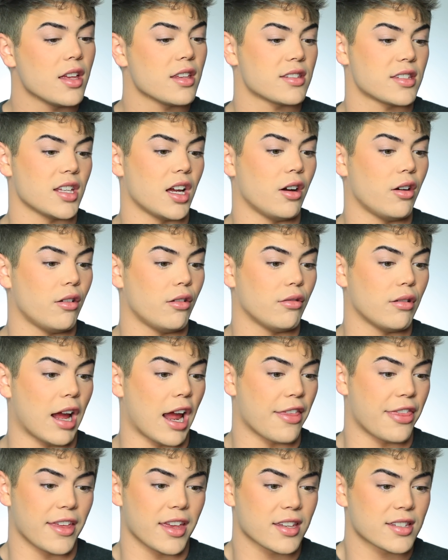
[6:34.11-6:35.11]
So
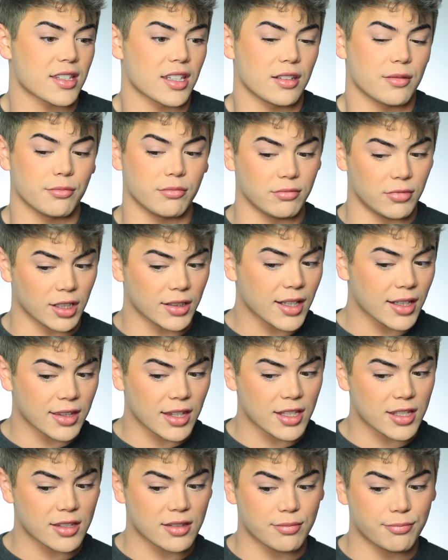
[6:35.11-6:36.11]
I think it's gonna look like
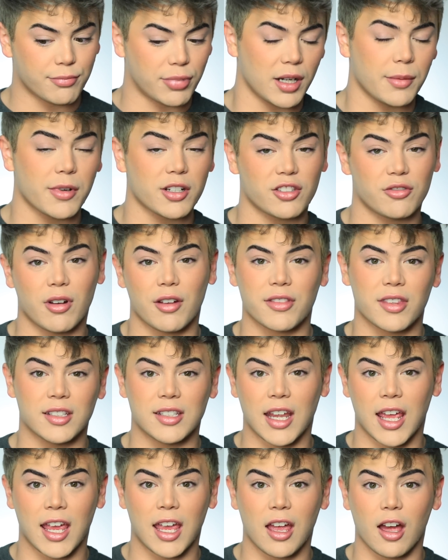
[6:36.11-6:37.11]
this pretty much throughout the
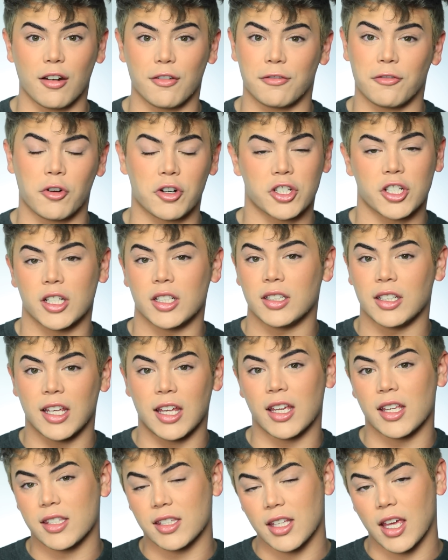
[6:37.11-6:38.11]
day.
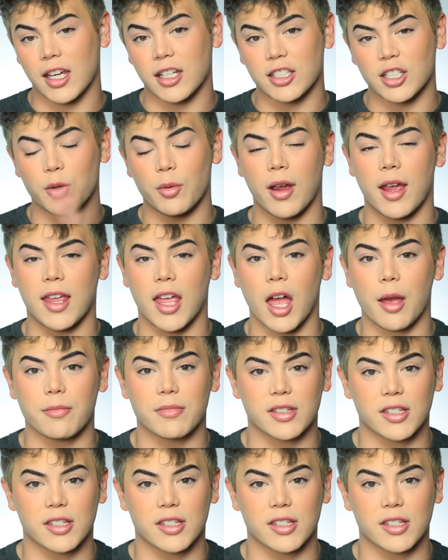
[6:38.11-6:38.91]
Unfortunately, it's like 2 a.m.